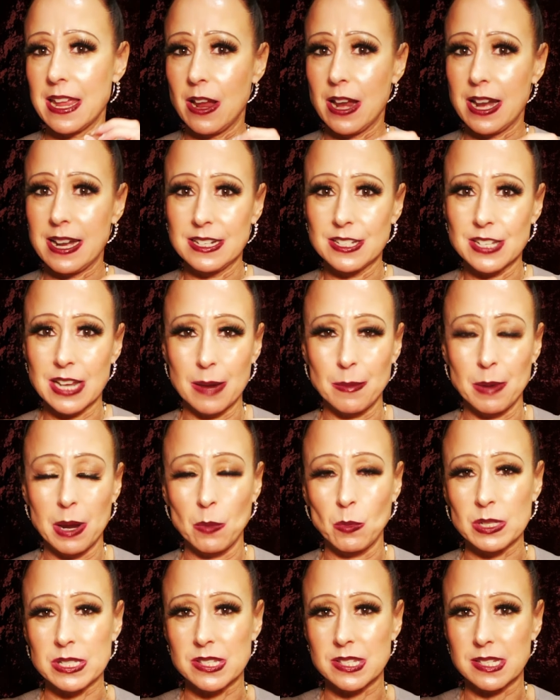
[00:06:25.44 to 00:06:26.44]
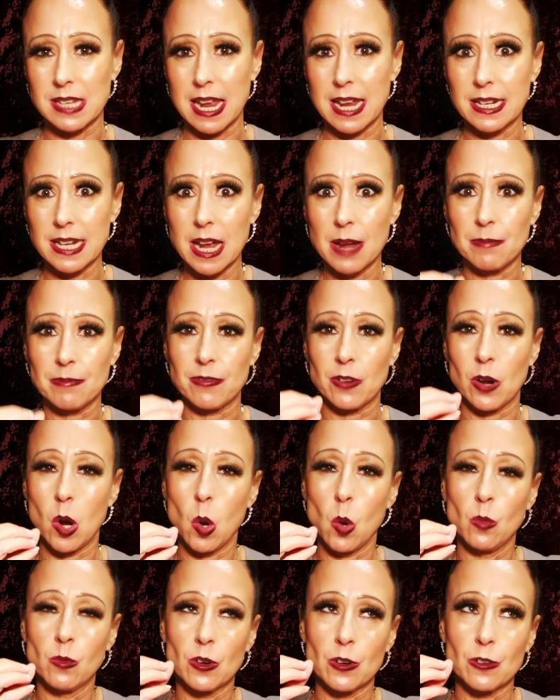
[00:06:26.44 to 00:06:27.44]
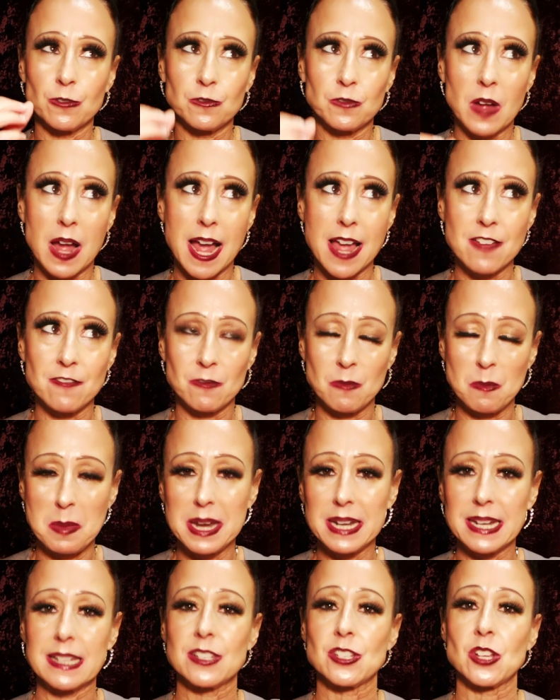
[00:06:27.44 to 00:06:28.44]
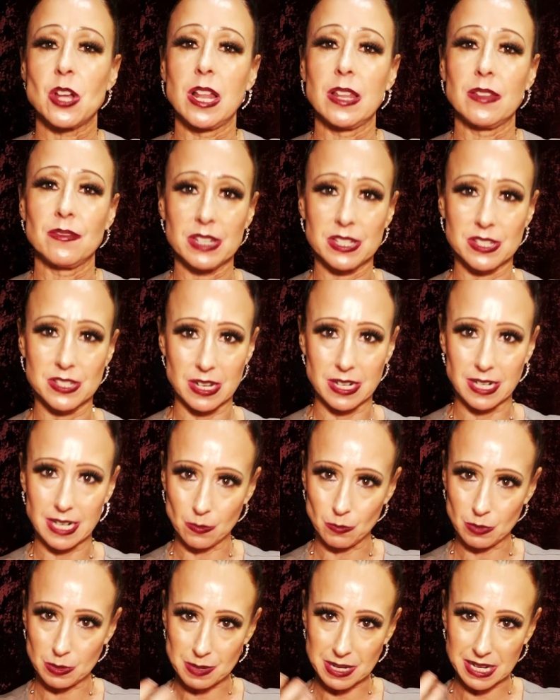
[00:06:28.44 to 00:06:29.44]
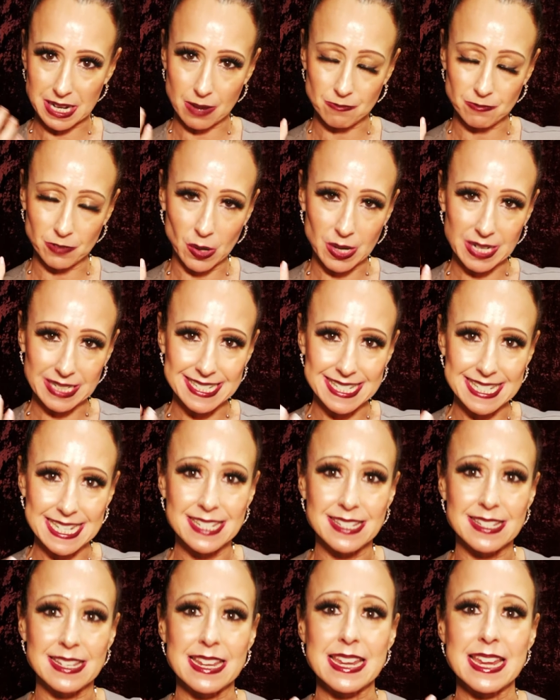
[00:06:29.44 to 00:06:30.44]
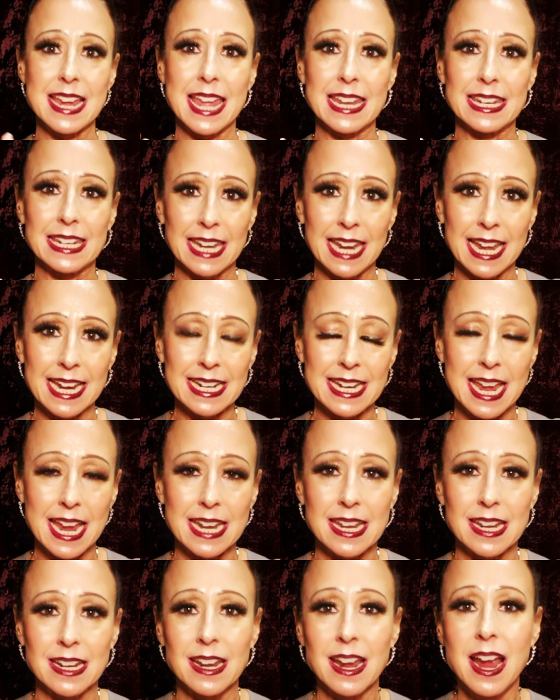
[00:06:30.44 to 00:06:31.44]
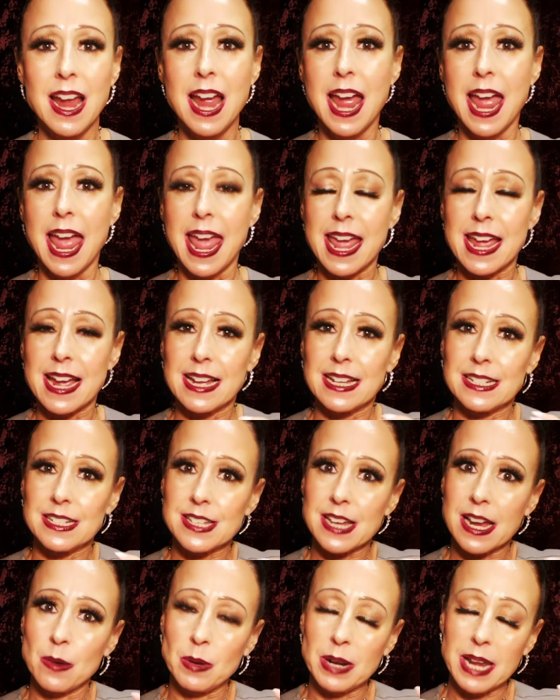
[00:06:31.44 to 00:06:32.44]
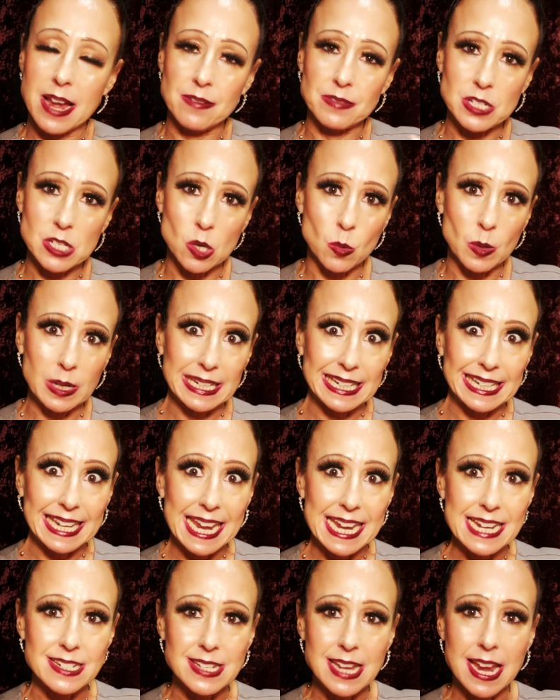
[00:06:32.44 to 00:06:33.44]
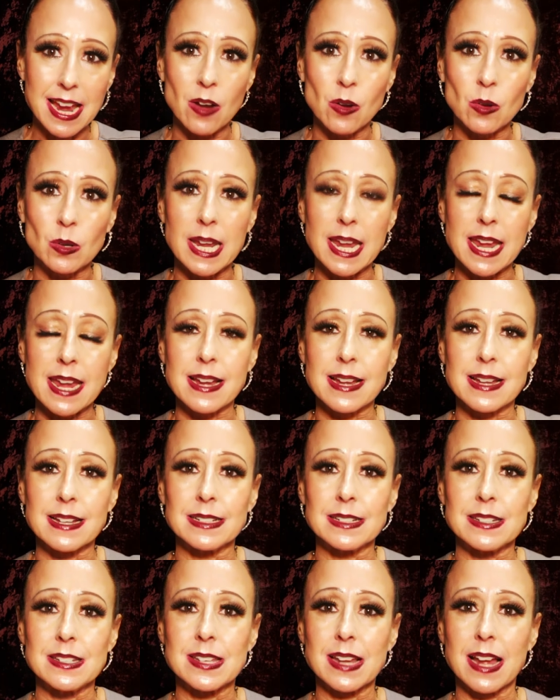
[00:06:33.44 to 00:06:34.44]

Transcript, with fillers: anytime I would stand up for over 5 minutes, all of a sudden I would become very dizzy and lightheaded, and I would have to go and lay down. And